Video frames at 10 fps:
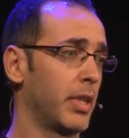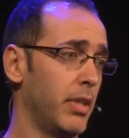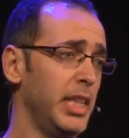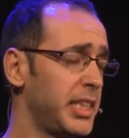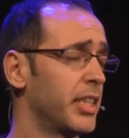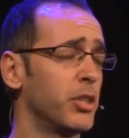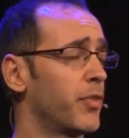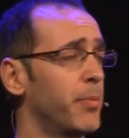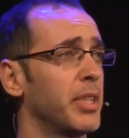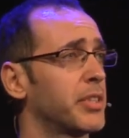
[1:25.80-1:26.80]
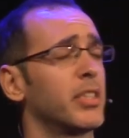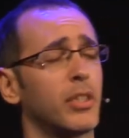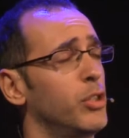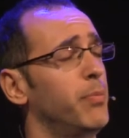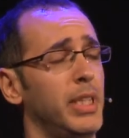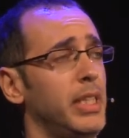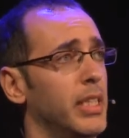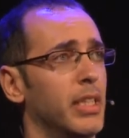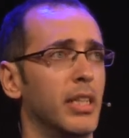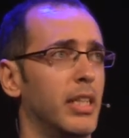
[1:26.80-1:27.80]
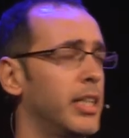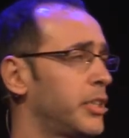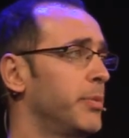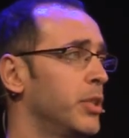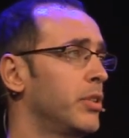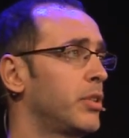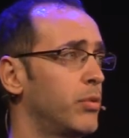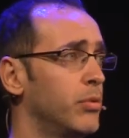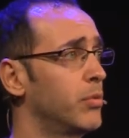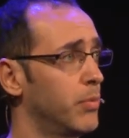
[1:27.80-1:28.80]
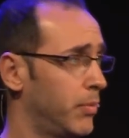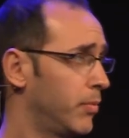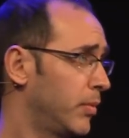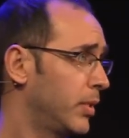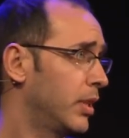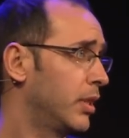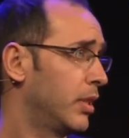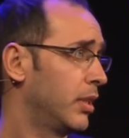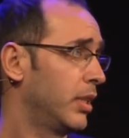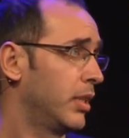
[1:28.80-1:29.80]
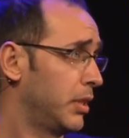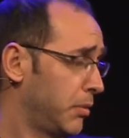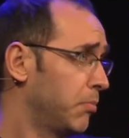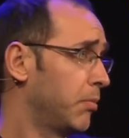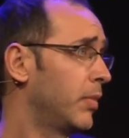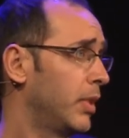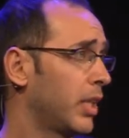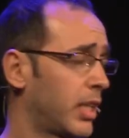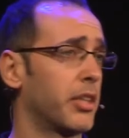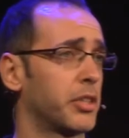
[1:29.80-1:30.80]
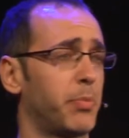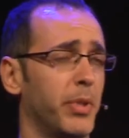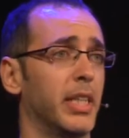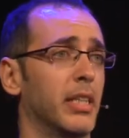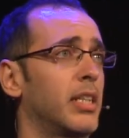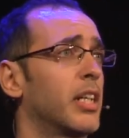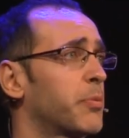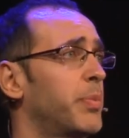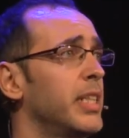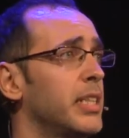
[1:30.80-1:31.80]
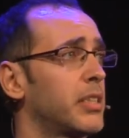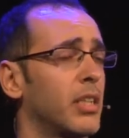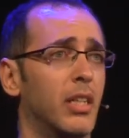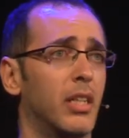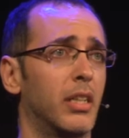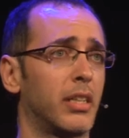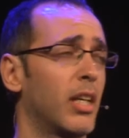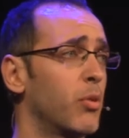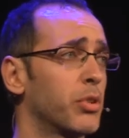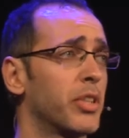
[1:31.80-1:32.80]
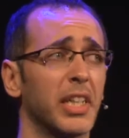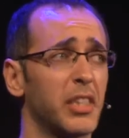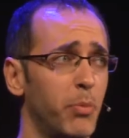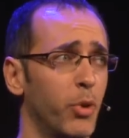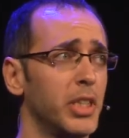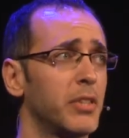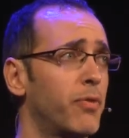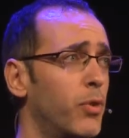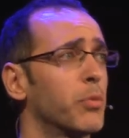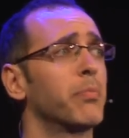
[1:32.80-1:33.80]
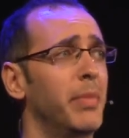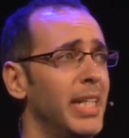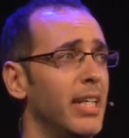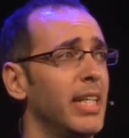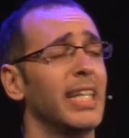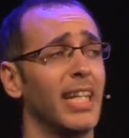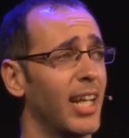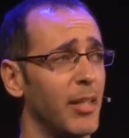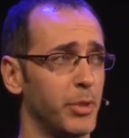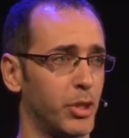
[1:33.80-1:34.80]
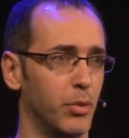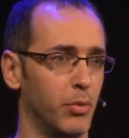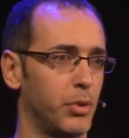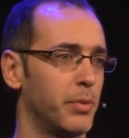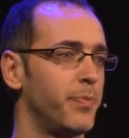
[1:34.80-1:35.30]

Each head of the monster could be attributed to a karst spring. Karst springs are groundwater exit points formed mainly in limestones.